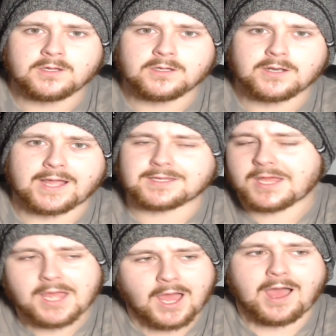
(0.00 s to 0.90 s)
Like,
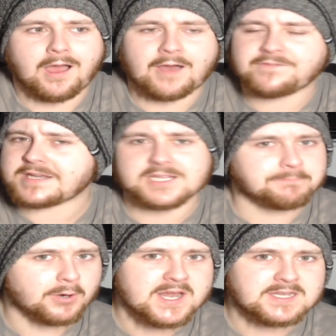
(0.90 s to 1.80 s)
I think that's
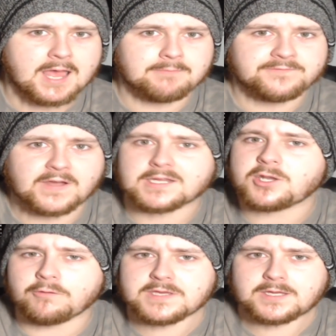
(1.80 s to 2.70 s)
pretty damn fucking
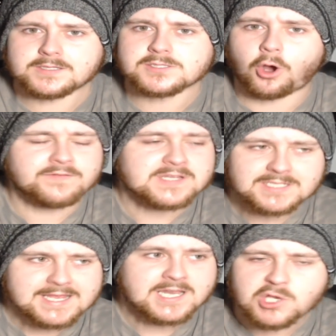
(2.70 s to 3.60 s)
obvious.
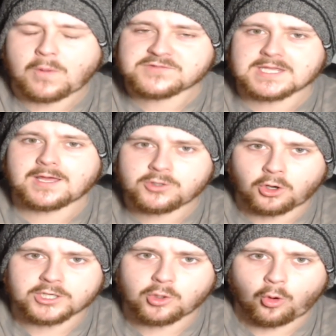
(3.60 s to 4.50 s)
Obviously, the UFC are
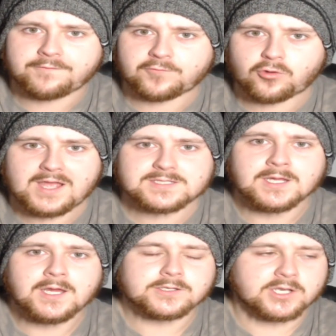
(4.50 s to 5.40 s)
not going to authorize
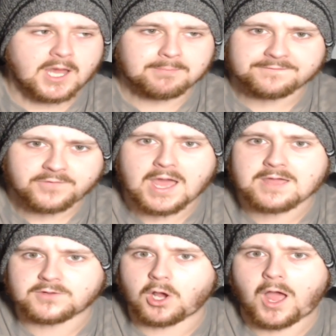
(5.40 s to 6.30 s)
the number
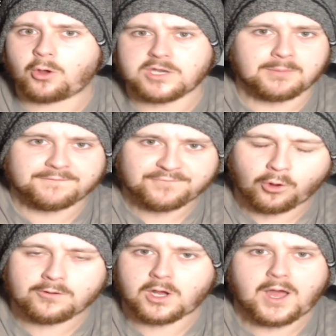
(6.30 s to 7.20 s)
5 guy or number
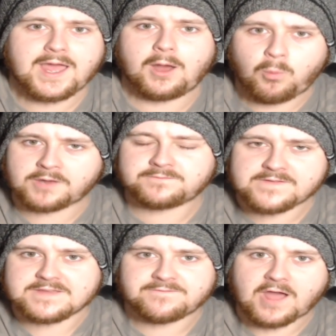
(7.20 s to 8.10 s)
4 guy at
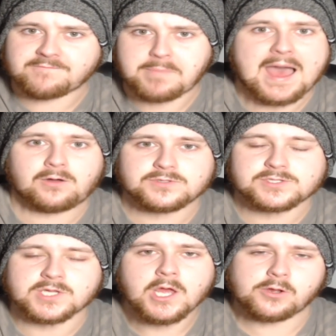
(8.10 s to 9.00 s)
155
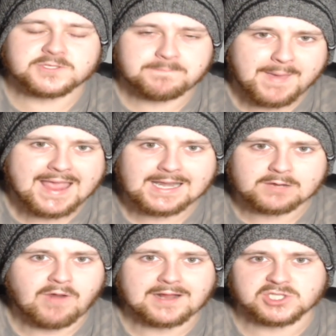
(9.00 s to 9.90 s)
pounds, who's barely
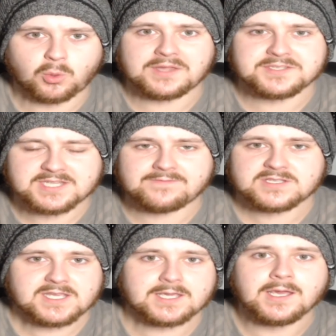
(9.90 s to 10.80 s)
ranked at
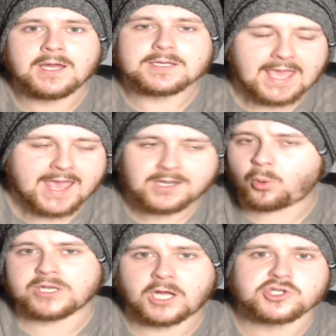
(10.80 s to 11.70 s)
170, getting a
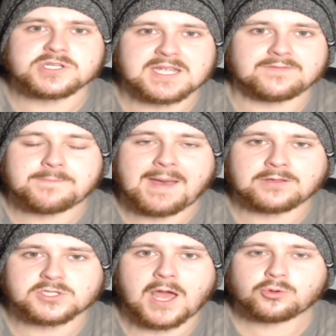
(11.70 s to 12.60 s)

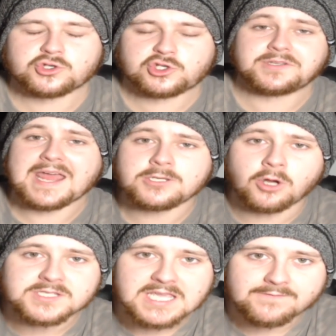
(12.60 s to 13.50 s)
170-pound title shot. They're
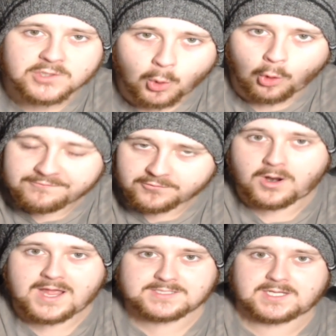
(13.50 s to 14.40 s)
not even
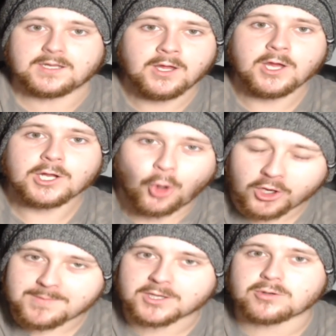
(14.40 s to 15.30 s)
authorizing
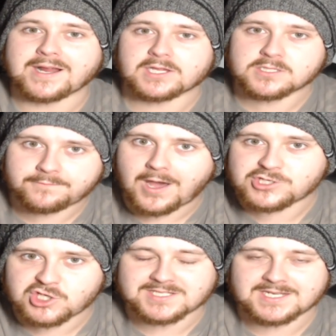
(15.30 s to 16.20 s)
Conor McGregor to fight
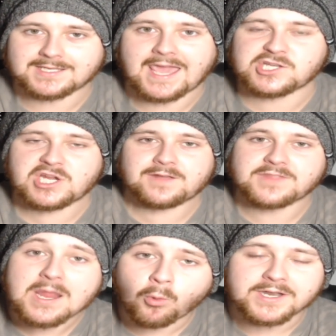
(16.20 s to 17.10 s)
Justin Gaethje. If
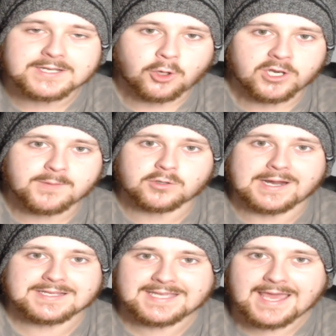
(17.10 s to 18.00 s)
they wanted Conor
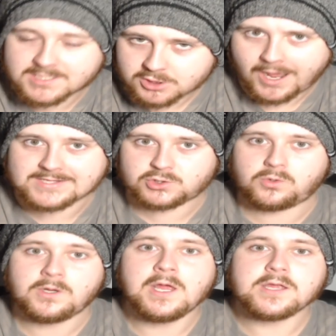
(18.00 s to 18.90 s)
McGregor to get a
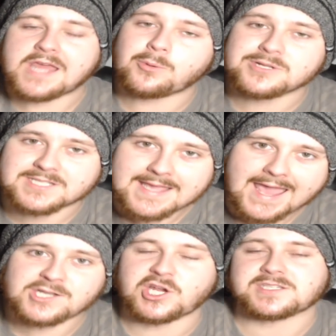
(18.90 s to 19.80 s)
title, they would say,
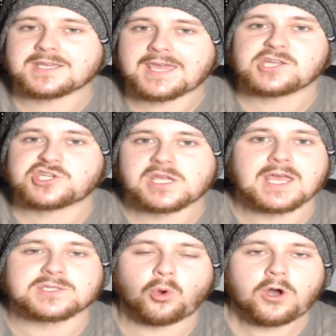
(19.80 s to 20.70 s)
hey, Justin Gaethje,
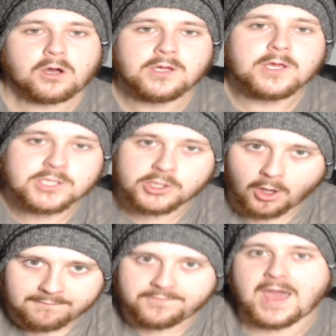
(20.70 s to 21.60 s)
guess what? You're
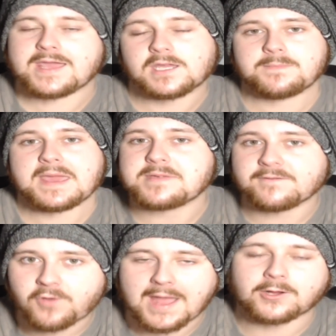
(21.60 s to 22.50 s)
not fighting Khabib, you're
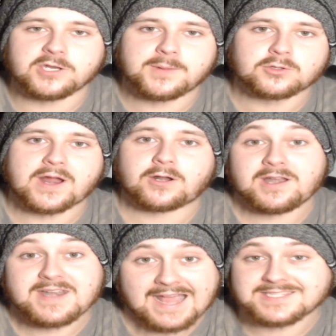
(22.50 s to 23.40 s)
fighting Conor McGregor,
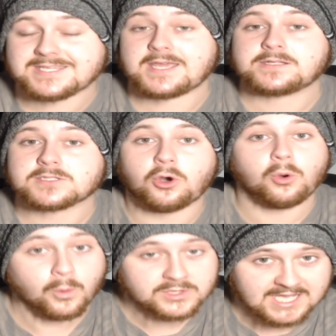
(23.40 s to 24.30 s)
and that's it, or
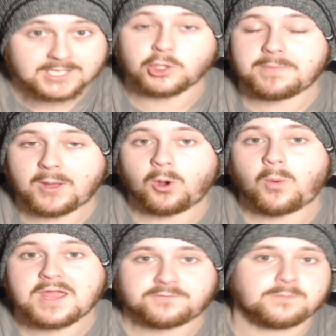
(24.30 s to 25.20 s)
we'll take your belt
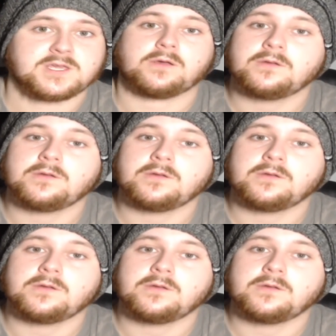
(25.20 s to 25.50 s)
away from you.